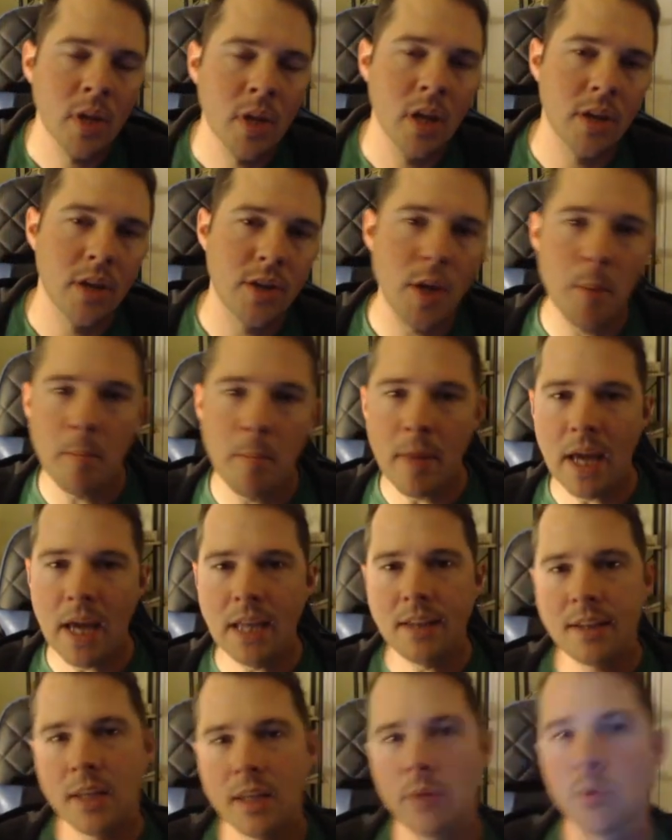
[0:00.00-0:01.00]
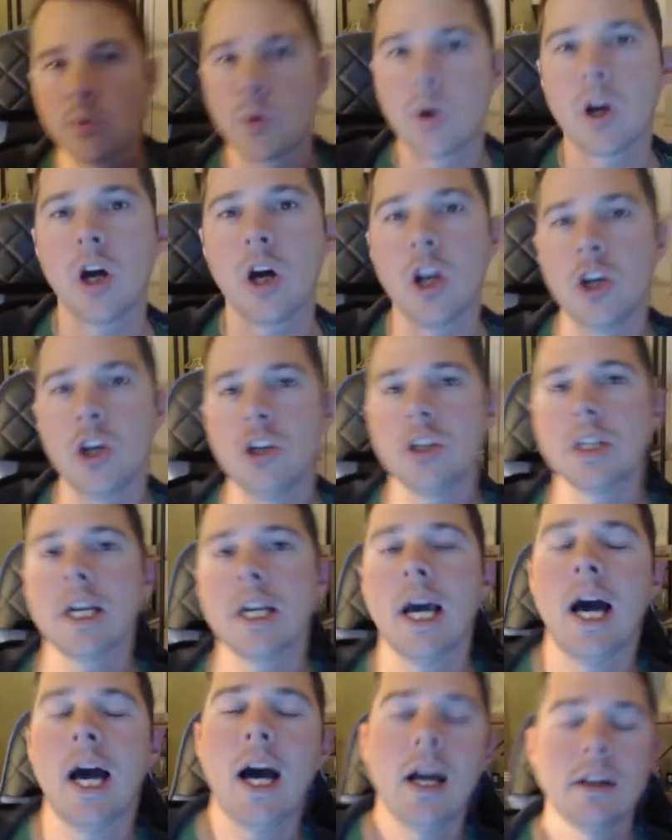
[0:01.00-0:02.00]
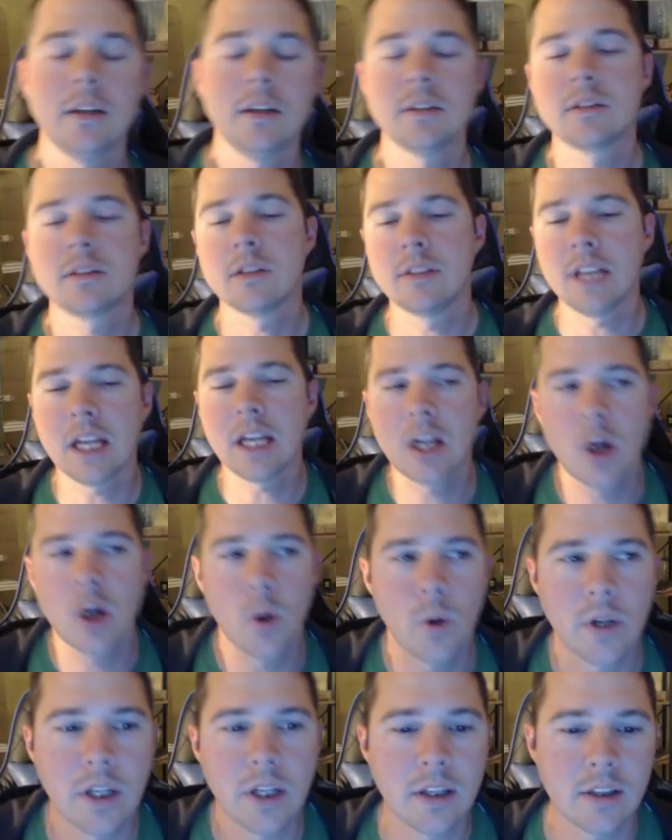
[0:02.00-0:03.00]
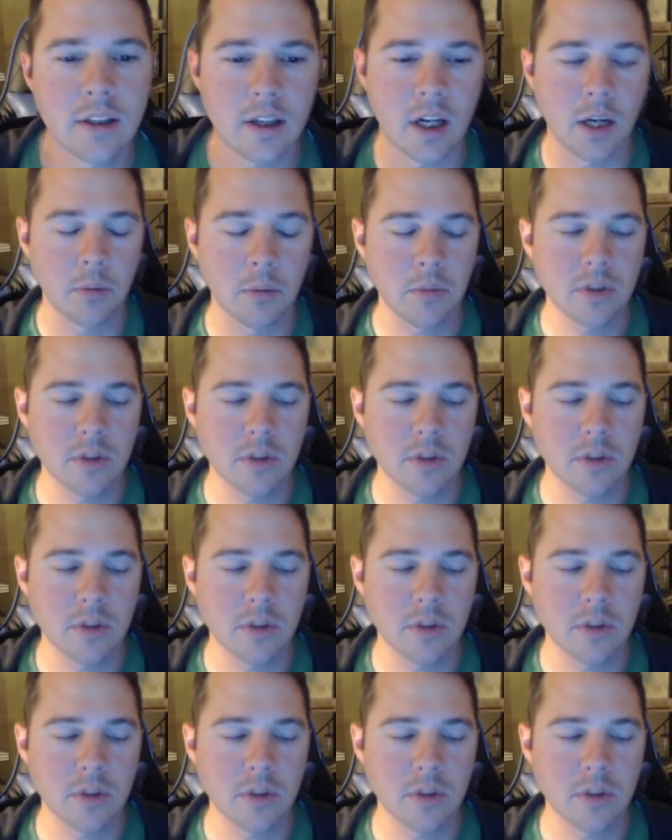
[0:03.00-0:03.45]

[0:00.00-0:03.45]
the main thing we're going to look at is the decoding time,